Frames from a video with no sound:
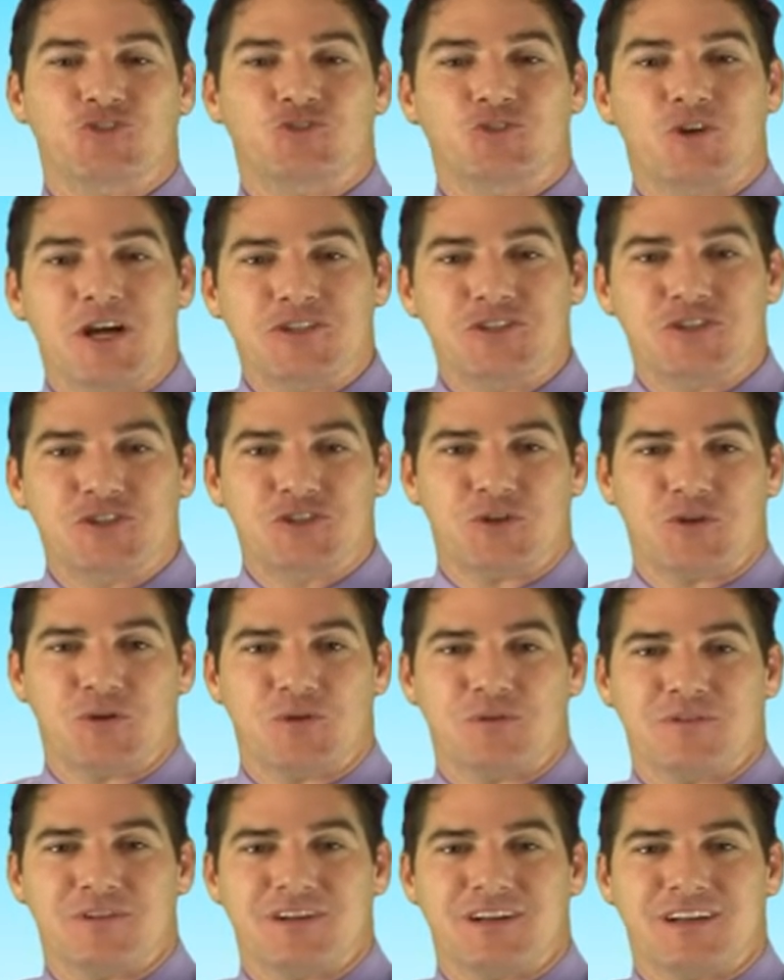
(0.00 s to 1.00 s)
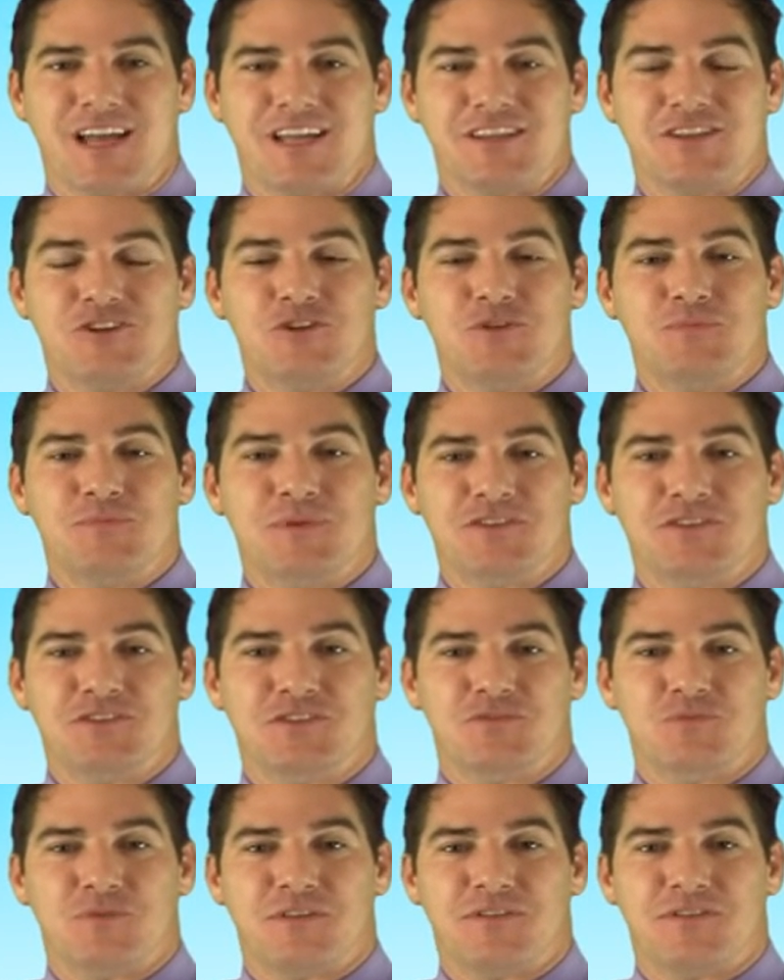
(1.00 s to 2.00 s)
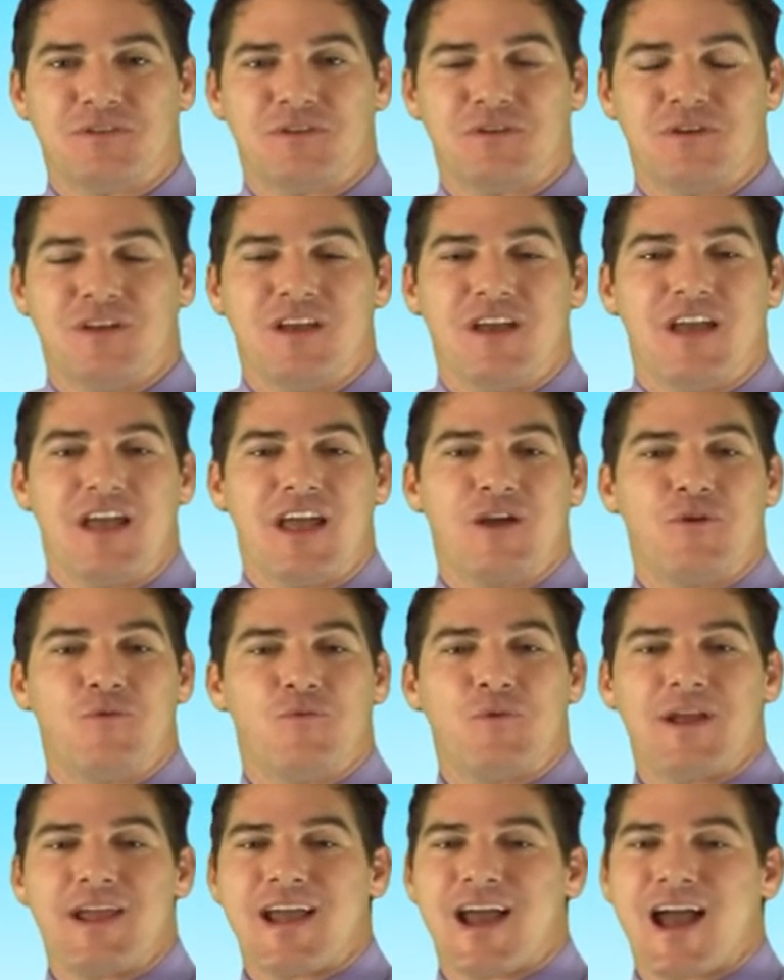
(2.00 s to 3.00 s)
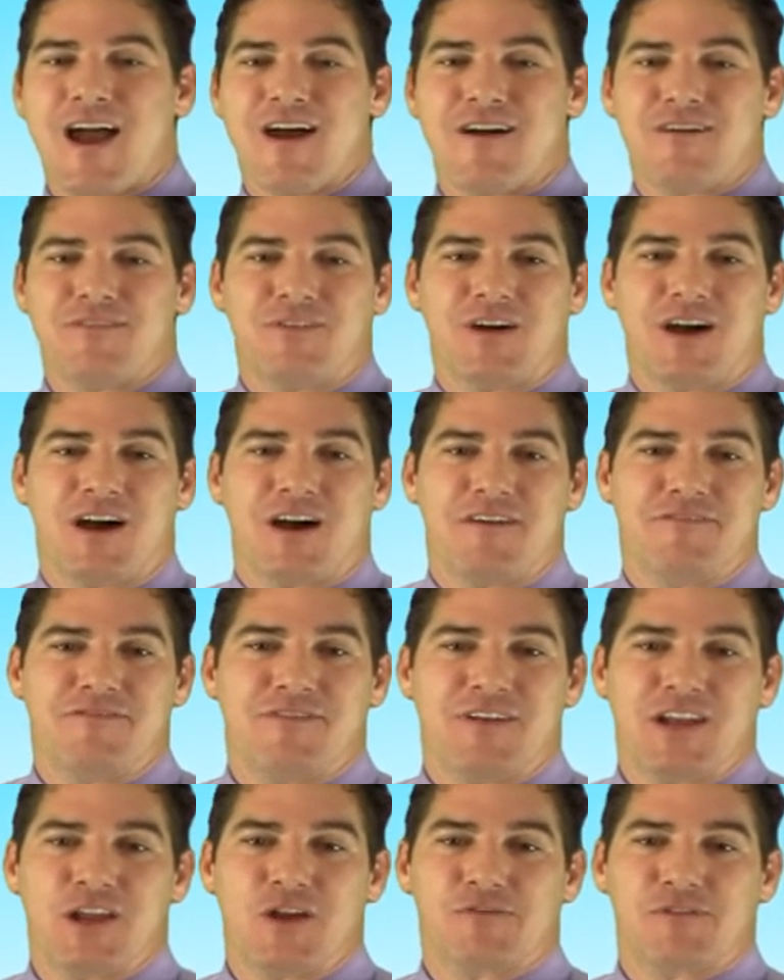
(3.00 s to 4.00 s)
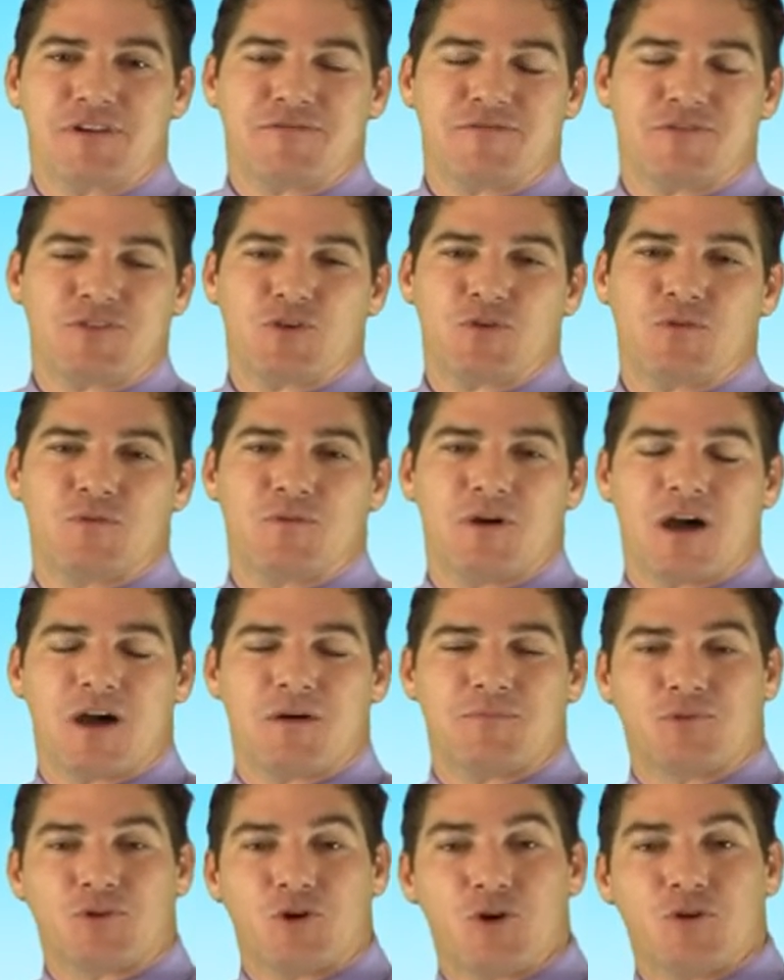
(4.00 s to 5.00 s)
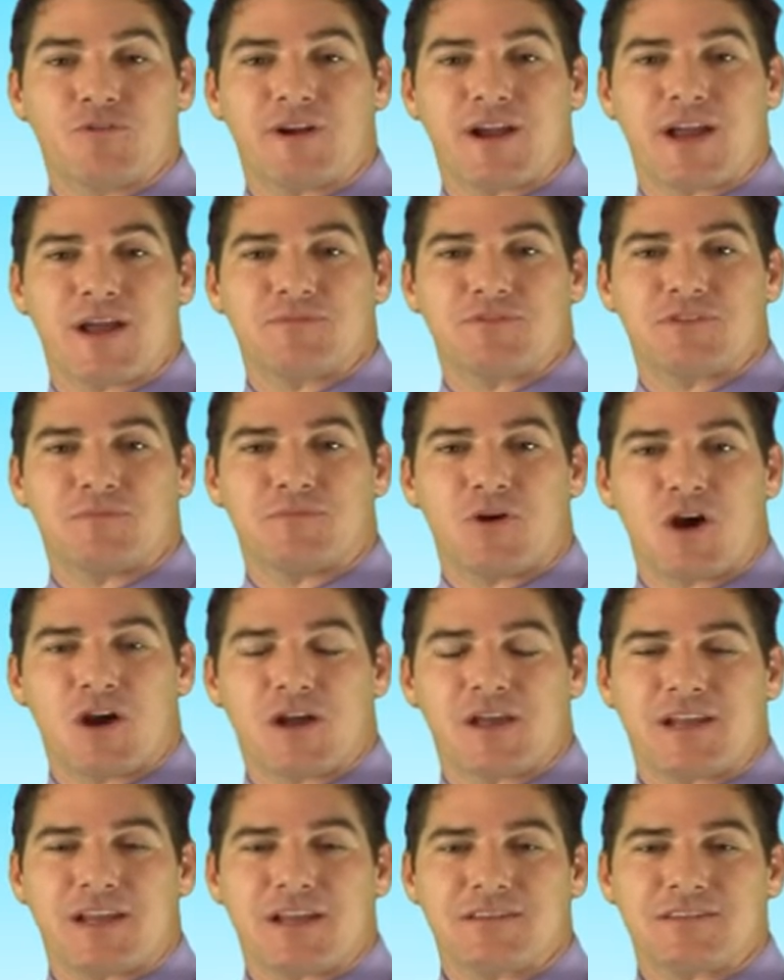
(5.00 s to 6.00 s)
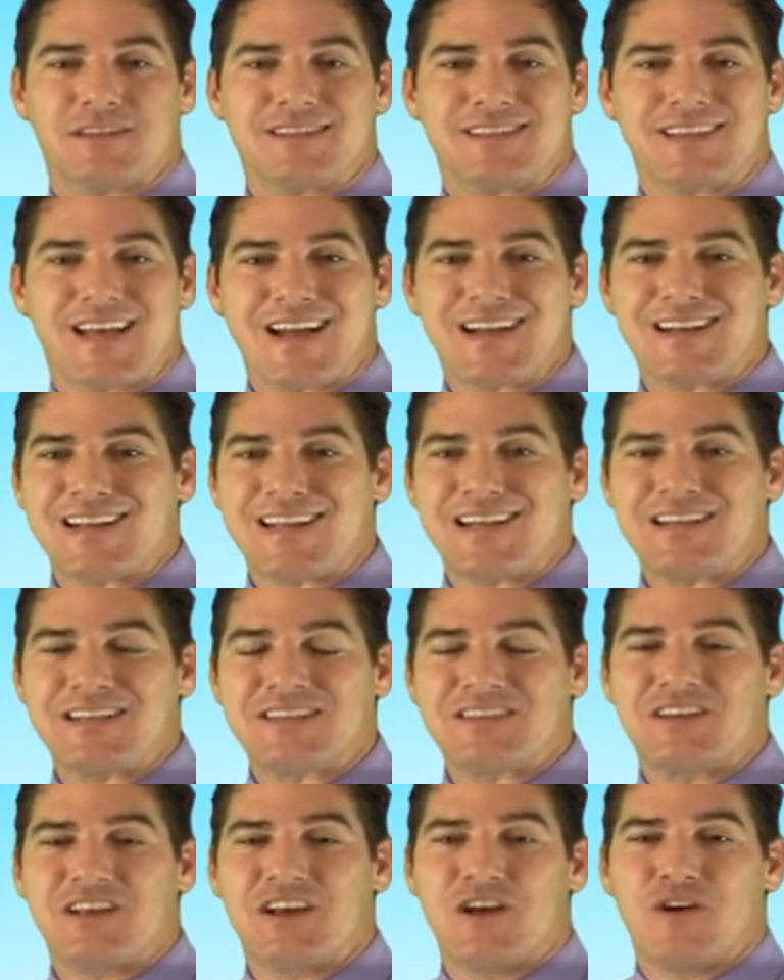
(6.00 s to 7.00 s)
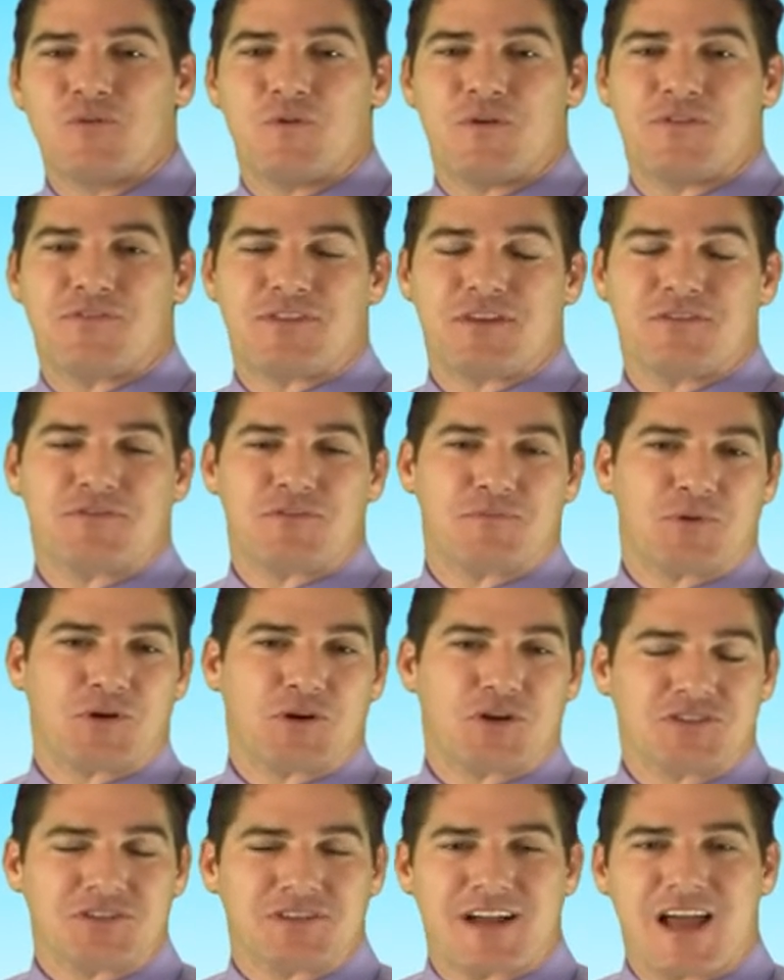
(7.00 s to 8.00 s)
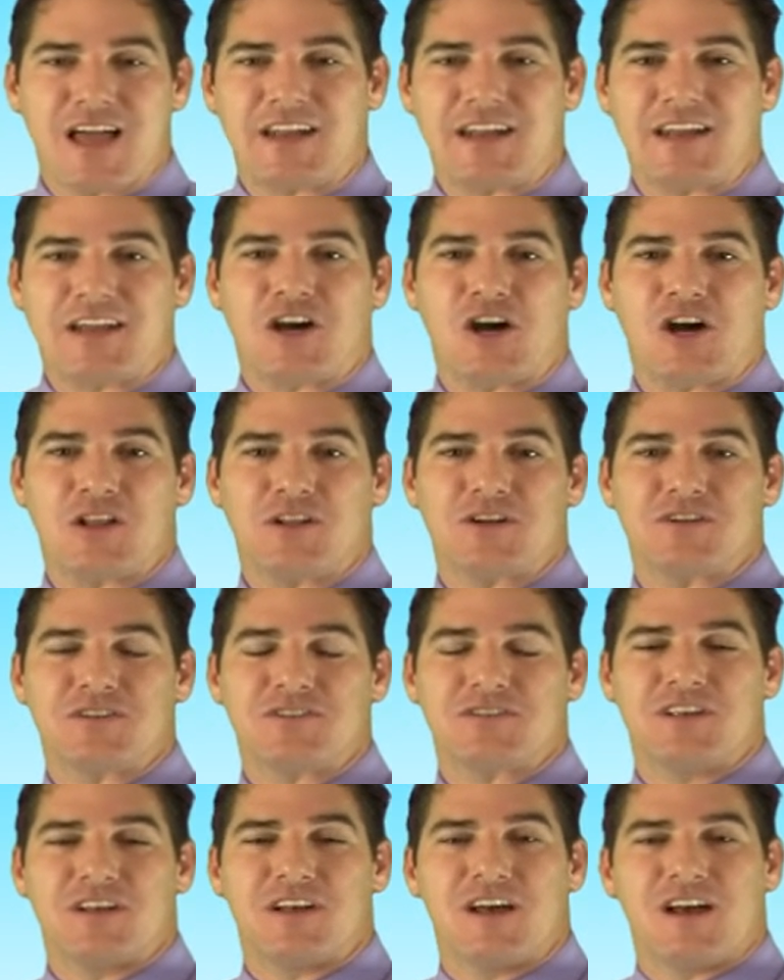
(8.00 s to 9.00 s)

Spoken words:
trust you, okay, to do business with you. And we have video review programs and marketings and techniques with different personality colors.